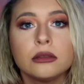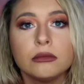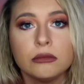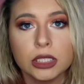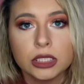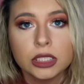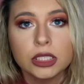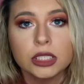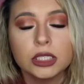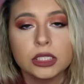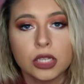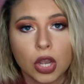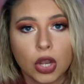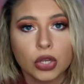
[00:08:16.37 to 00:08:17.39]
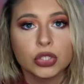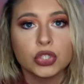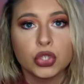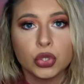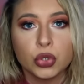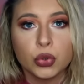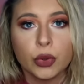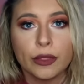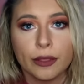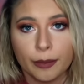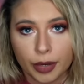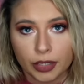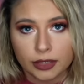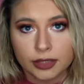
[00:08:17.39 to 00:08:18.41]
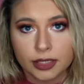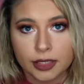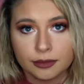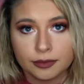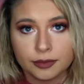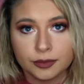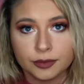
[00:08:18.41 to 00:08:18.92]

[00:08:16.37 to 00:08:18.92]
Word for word: Mentally talk to the person.